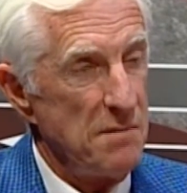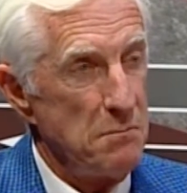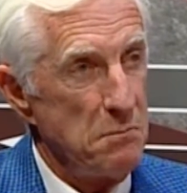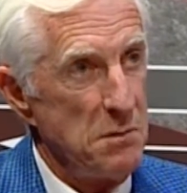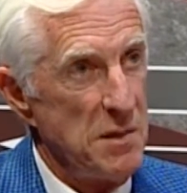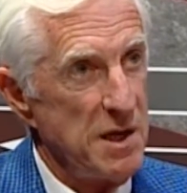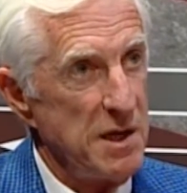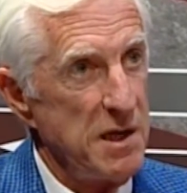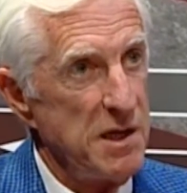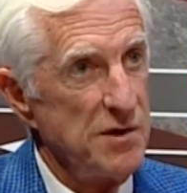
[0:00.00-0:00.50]

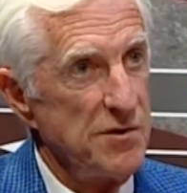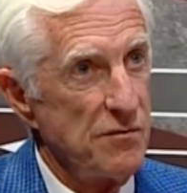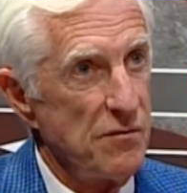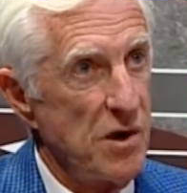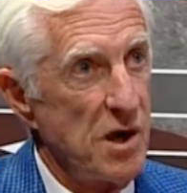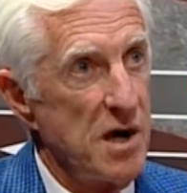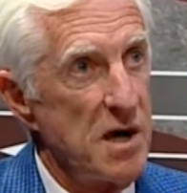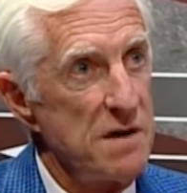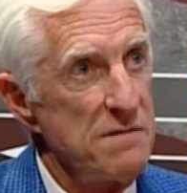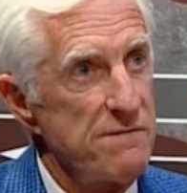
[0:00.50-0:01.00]
money
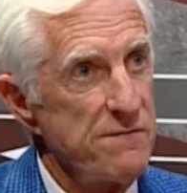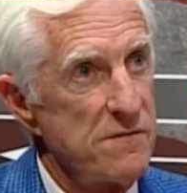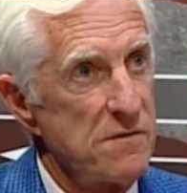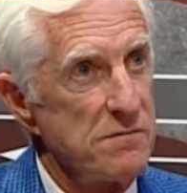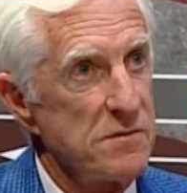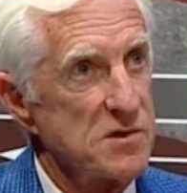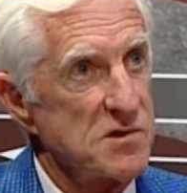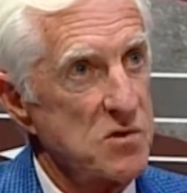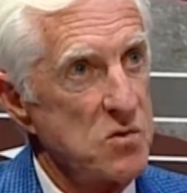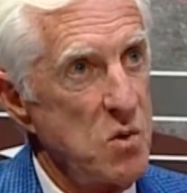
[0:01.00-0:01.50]
derived
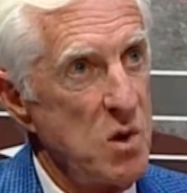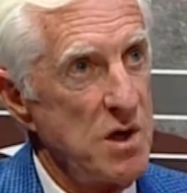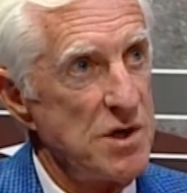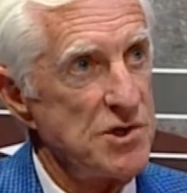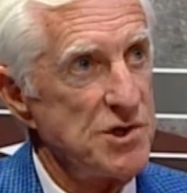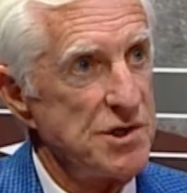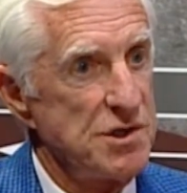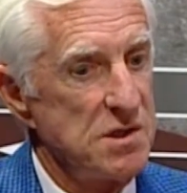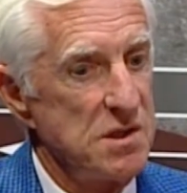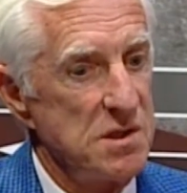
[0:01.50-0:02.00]
from this
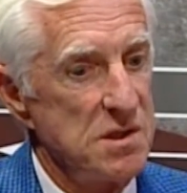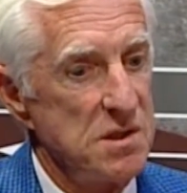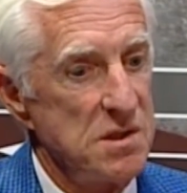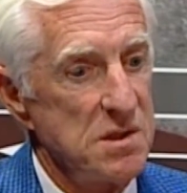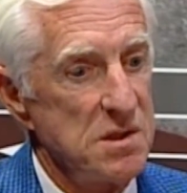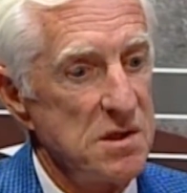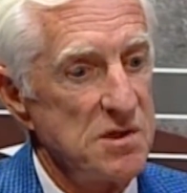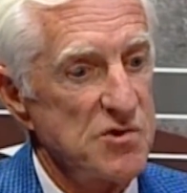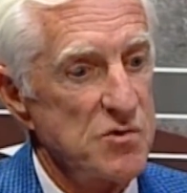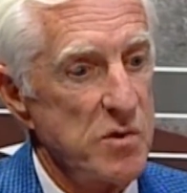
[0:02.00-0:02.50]

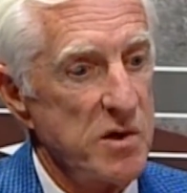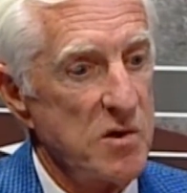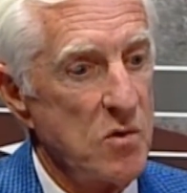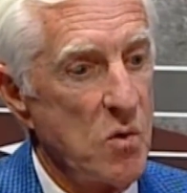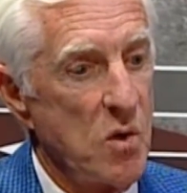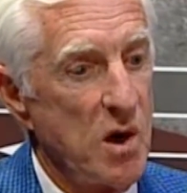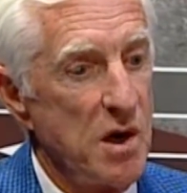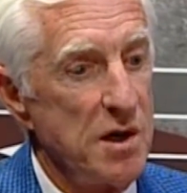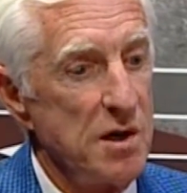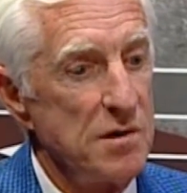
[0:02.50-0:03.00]
question is
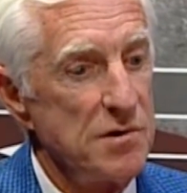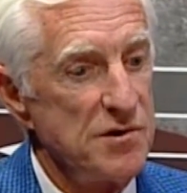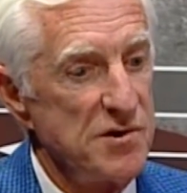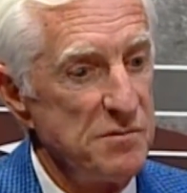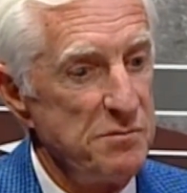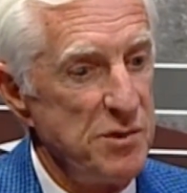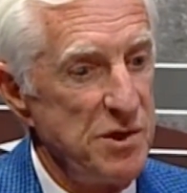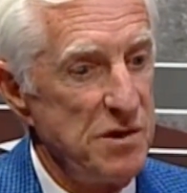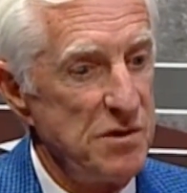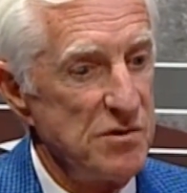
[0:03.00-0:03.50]
required to
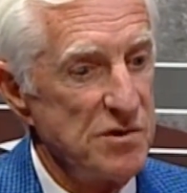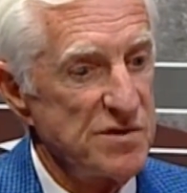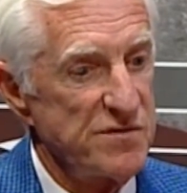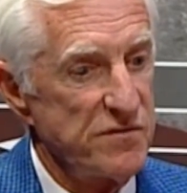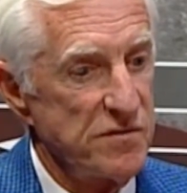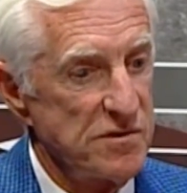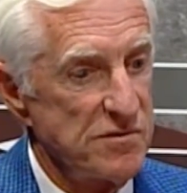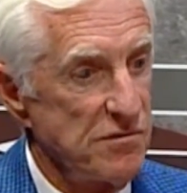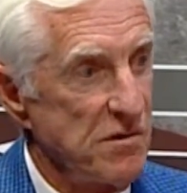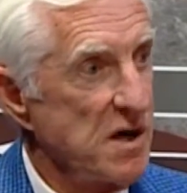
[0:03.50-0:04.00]
be used
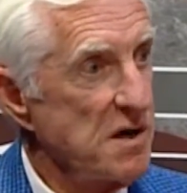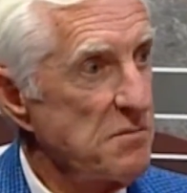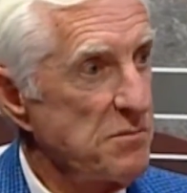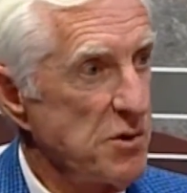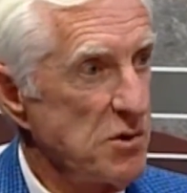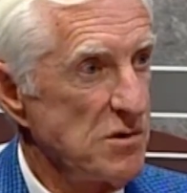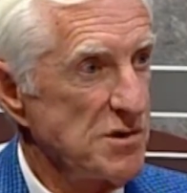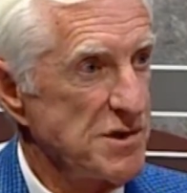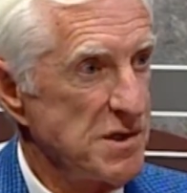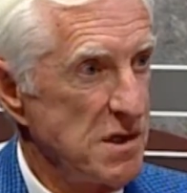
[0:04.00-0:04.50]
for direct
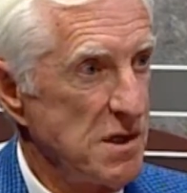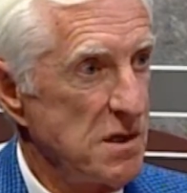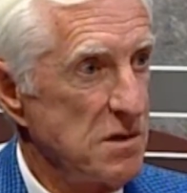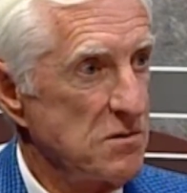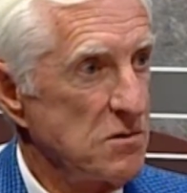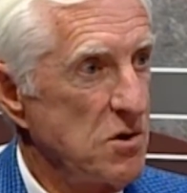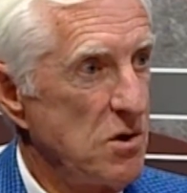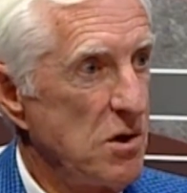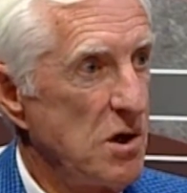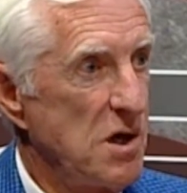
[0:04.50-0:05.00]
personnel
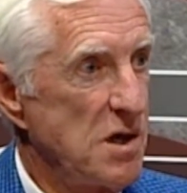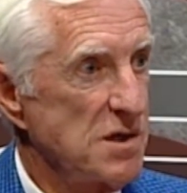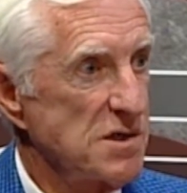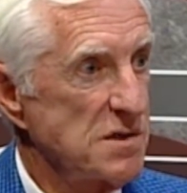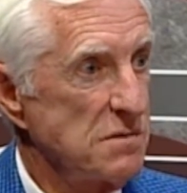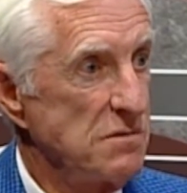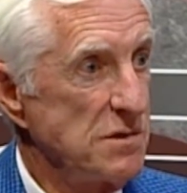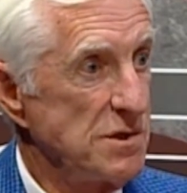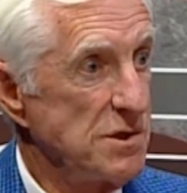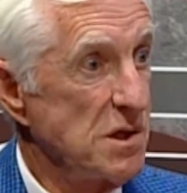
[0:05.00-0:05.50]

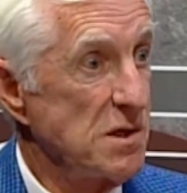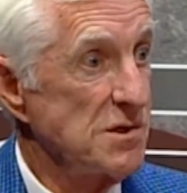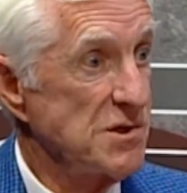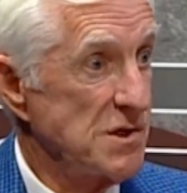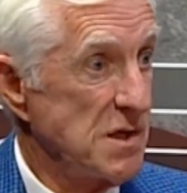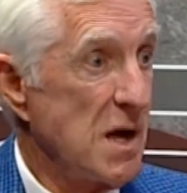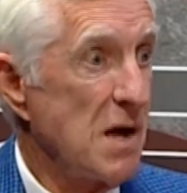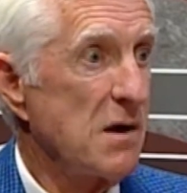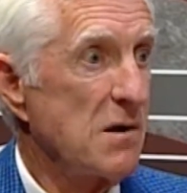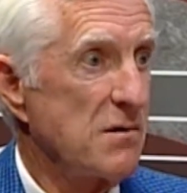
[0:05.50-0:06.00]
costs, which are
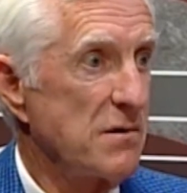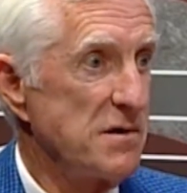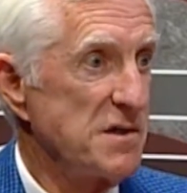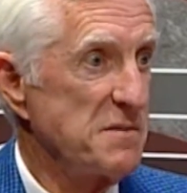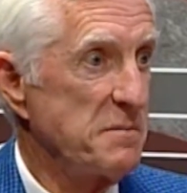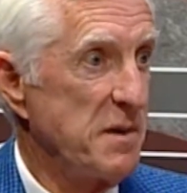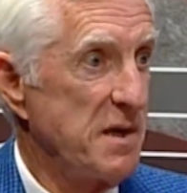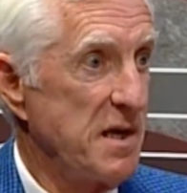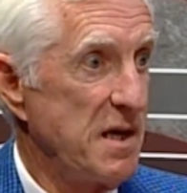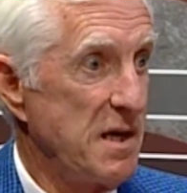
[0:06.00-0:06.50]

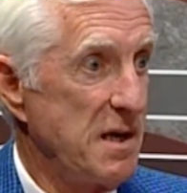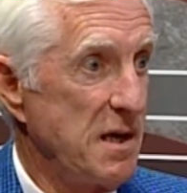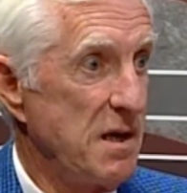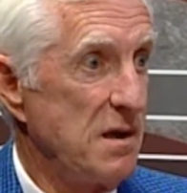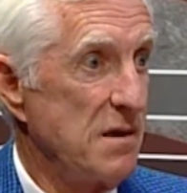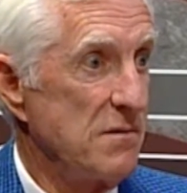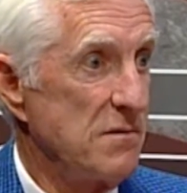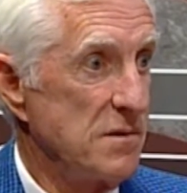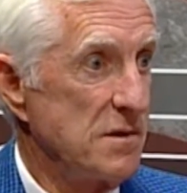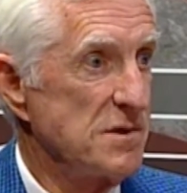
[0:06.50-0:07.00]
salaries by any
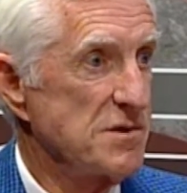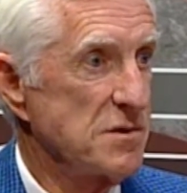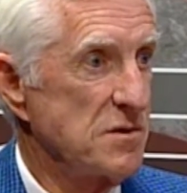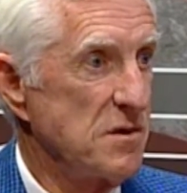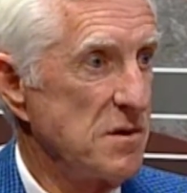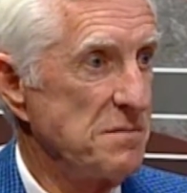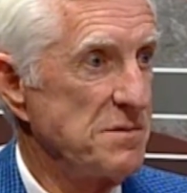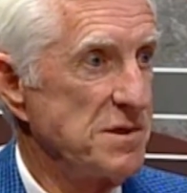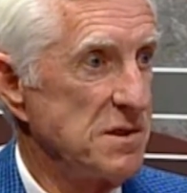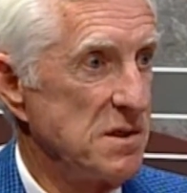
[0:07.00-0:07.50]
other
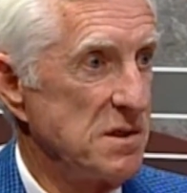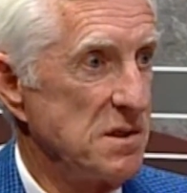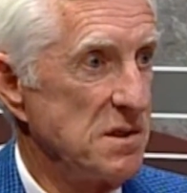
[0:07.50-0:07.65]
description.